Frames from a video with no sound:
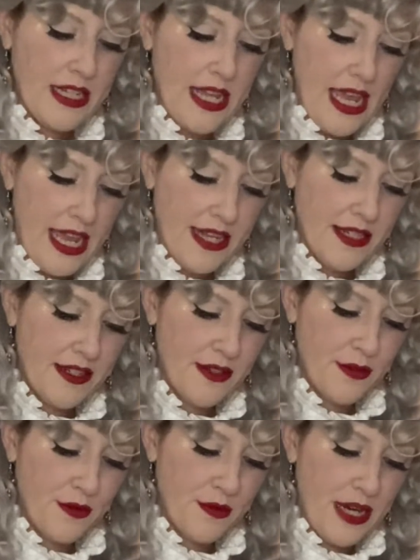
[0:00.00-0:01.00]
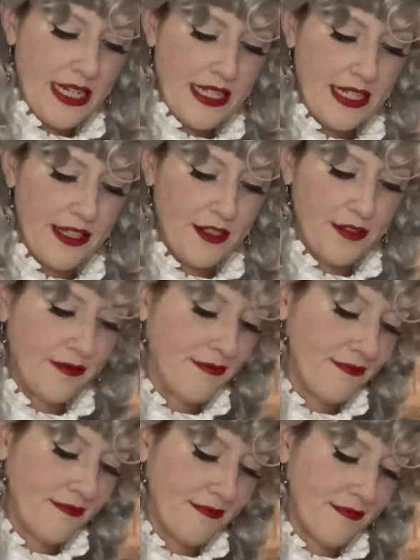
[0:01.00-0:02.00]
8 reindeer,
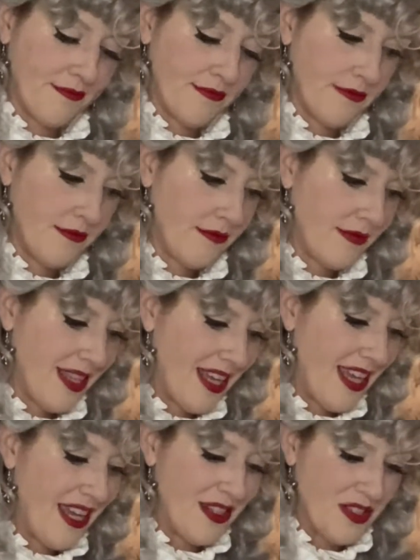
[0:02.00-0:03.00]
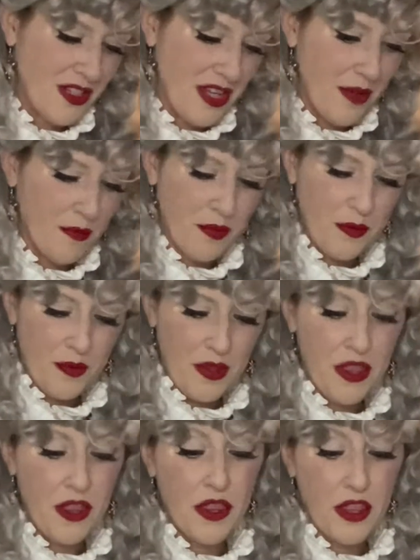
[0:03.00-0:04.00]
pitched up
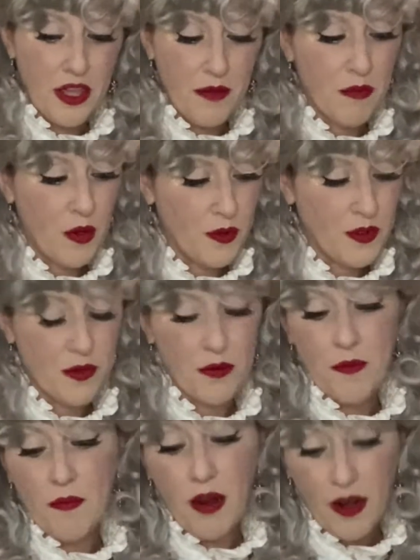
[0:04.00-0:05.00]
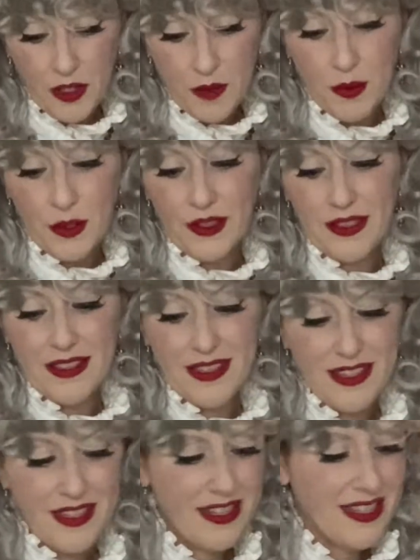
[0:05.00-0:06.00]
with the most remarkable
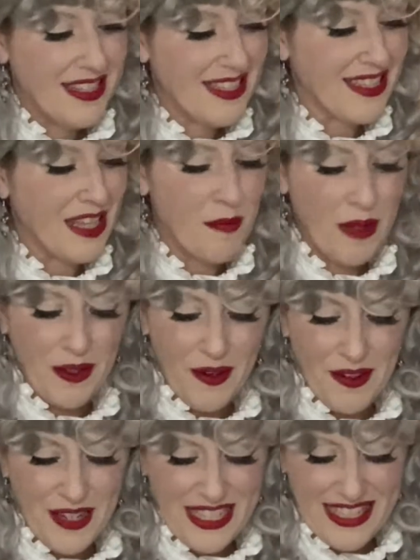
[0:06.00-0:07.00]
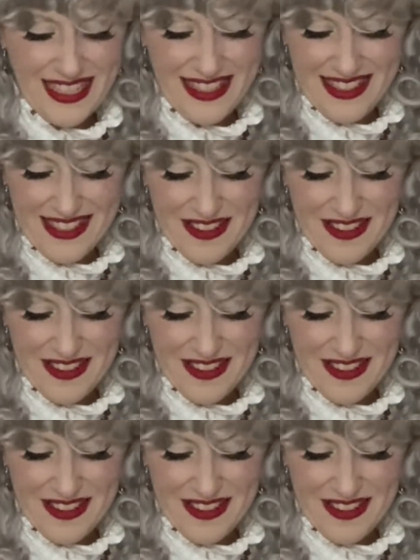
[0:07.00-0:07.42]
sleigh bell harnesses.